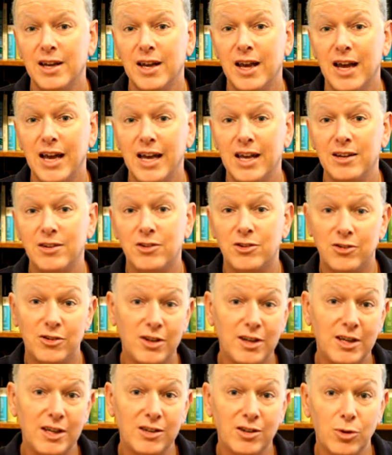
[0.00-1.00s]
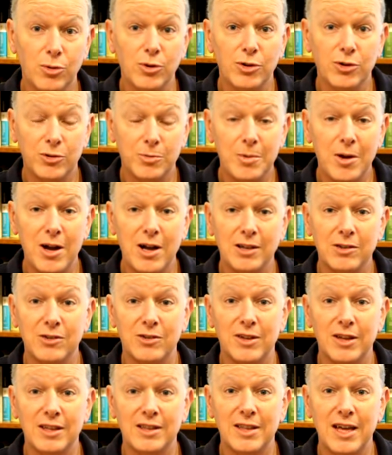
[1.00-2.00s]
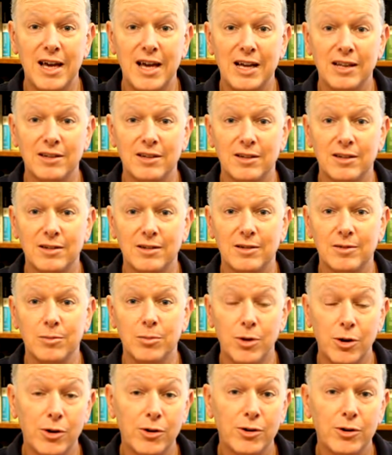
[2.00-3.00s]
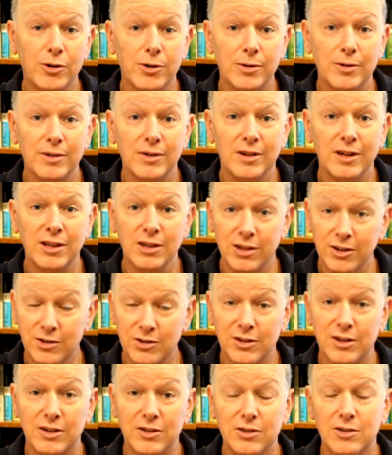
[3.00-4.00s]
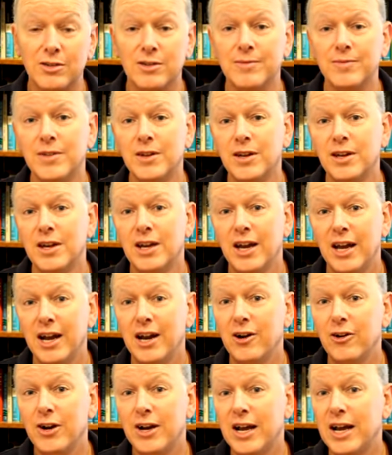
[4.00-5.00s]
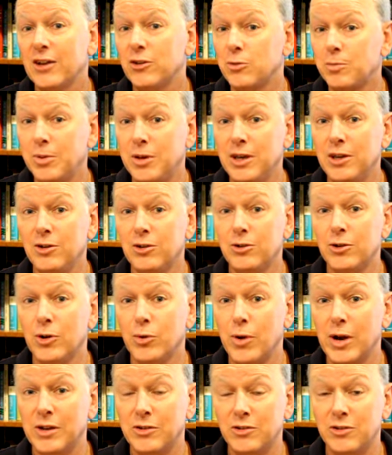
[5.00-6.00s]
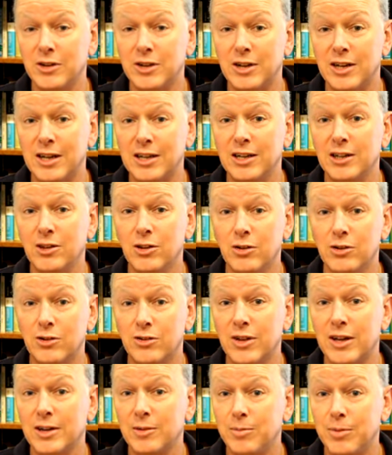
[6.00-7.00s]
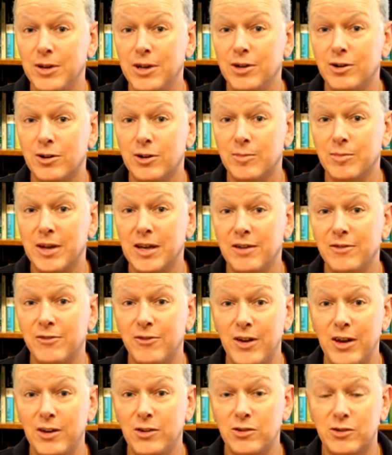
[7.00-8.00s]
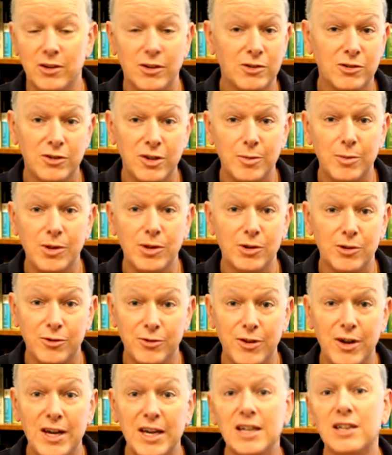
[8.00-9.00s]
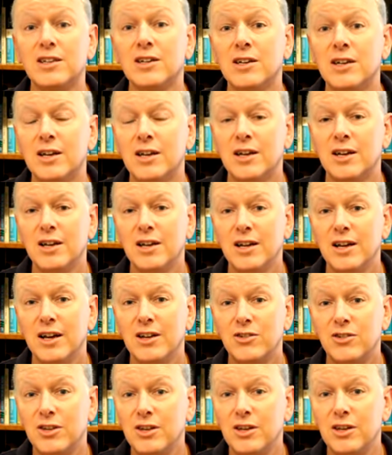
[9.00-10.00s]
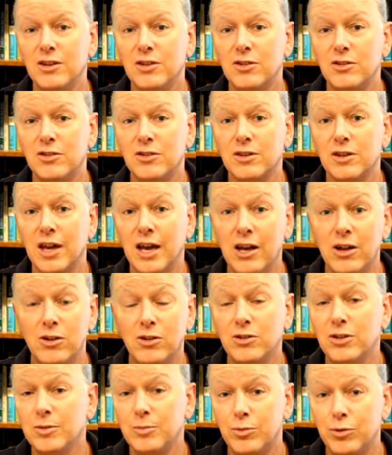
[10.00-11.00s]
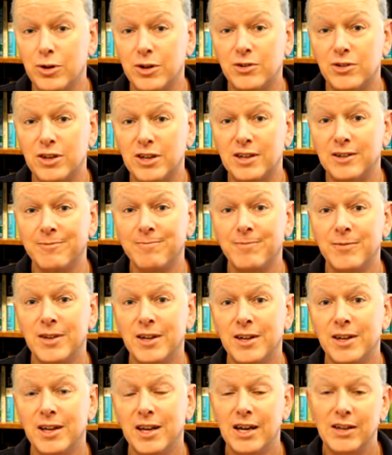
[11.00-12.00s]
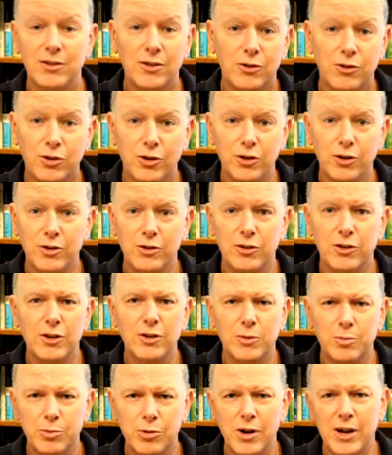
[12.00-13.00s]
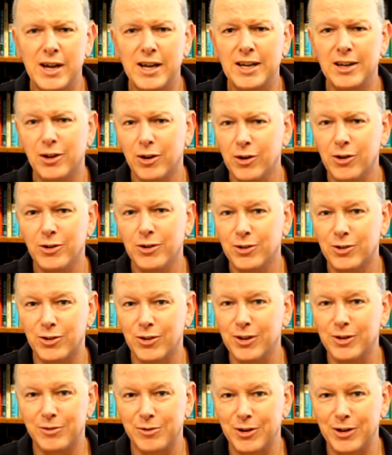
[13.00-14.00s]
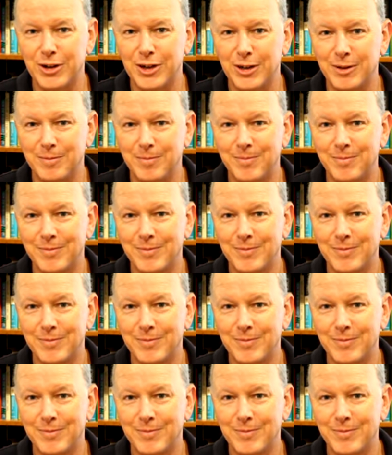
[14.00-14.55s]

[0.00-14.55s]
and seeing the response that that murder elicits. Herod has Peter arrested, and it looks like Peter may face a similar fate as he is held in prison, and the church is praying earnestly for him.